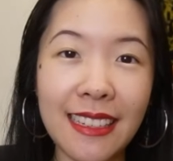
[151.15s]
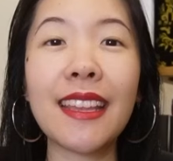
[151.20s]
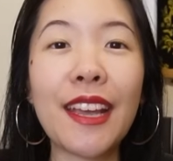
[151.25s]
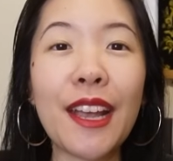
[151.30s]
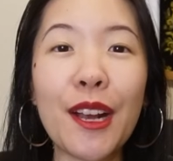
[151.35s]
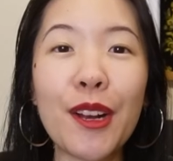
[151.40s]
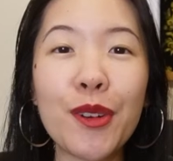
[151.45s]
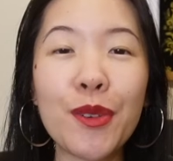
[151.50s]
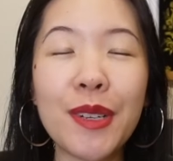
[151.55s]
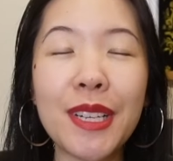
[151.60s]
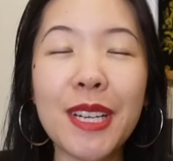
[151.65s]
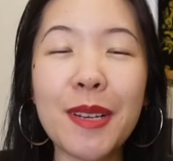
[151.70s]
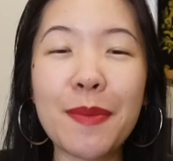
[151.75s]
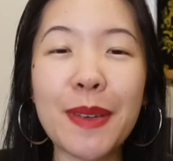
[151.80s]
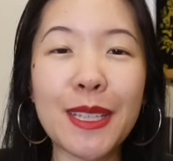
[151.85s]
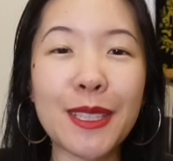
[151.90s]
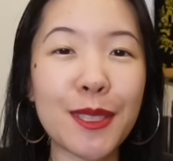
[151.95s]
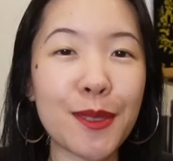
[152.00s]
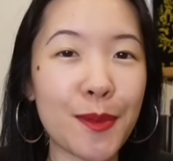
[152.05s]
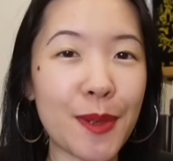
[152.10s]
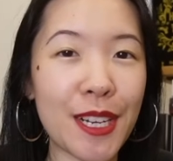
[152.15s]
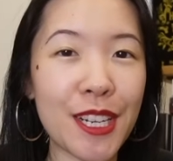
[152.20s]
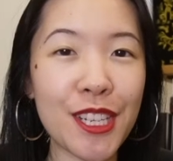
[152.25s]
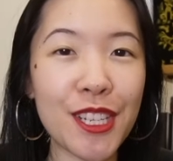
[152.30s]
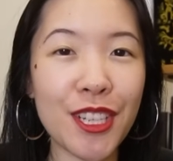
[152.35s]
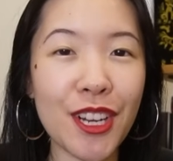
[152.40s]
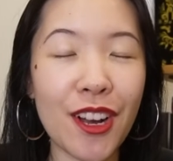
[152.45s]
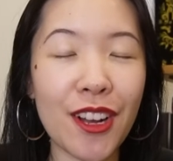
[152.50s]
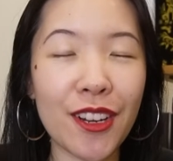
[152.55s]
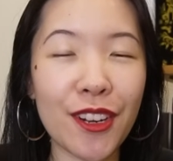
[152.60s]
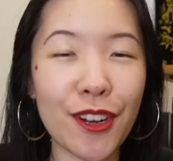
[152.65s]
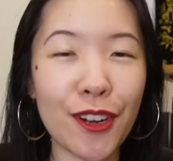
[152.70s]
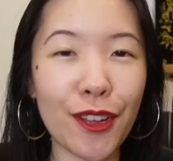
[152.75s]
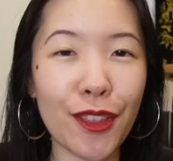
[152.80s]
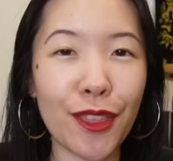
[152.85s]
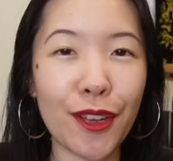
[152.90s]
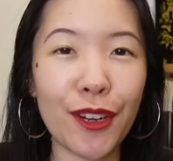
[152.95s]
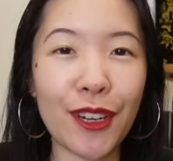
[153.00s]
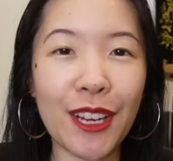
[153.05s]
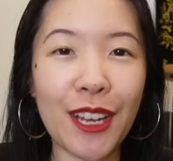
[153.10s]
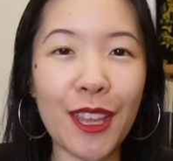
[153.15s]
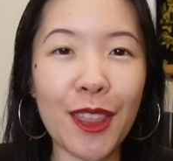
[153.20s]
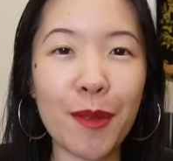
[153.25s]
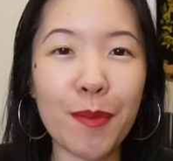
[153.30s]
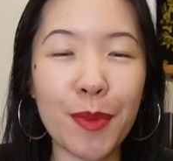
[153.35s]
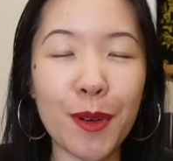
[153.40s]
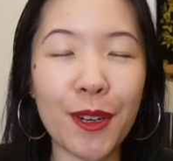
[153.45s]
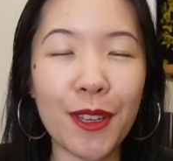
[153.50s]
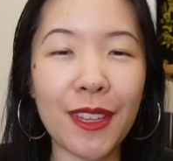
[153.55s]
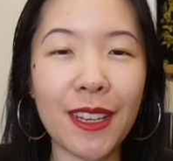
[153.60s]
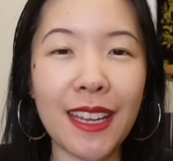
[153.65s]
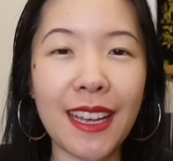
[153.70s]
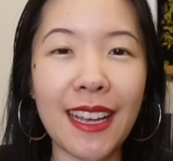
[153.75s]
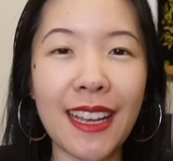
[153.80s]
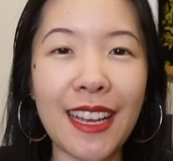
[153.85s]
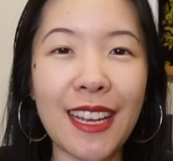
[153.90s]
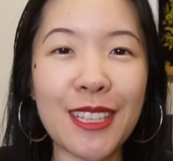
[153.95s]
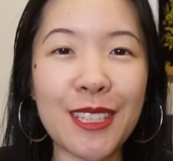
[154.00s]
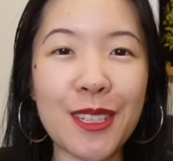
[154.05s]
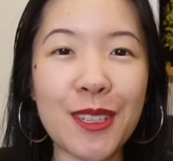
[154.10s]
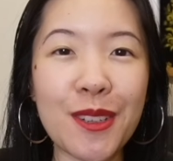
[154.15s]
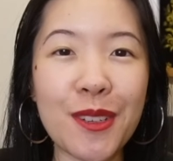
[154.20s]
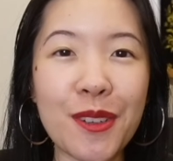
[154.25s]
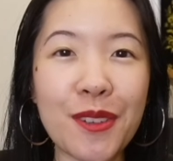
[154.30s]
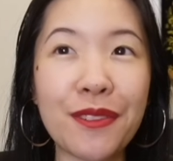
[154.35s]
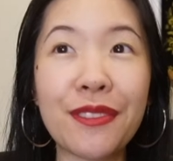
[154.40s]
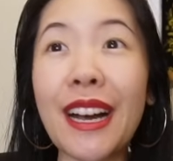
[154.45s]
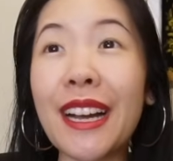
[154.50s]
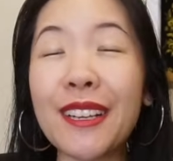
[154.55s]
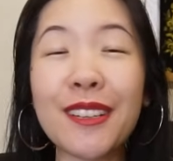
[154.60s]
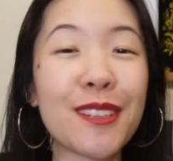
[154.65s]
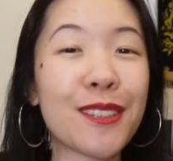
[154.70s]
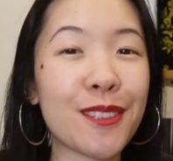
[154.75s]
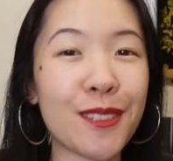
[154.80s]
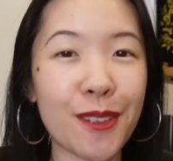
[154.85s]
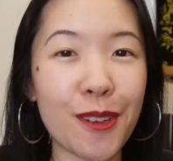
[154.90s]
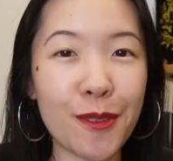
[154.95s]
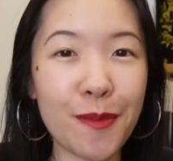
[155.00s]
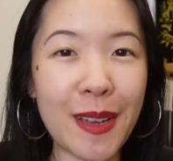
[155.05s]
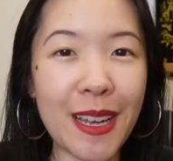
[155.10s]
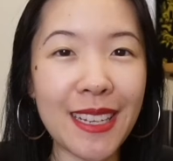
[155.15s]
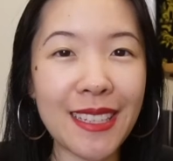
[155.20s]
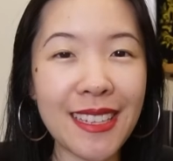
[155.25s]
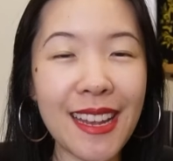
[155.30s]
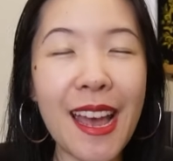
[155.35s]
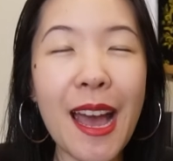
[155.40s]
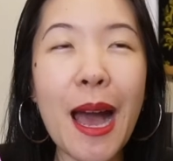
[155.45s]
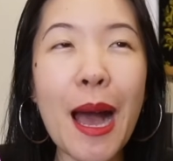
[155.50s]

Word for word: The heroine makes a wish on her 30th birthday to find her soulmate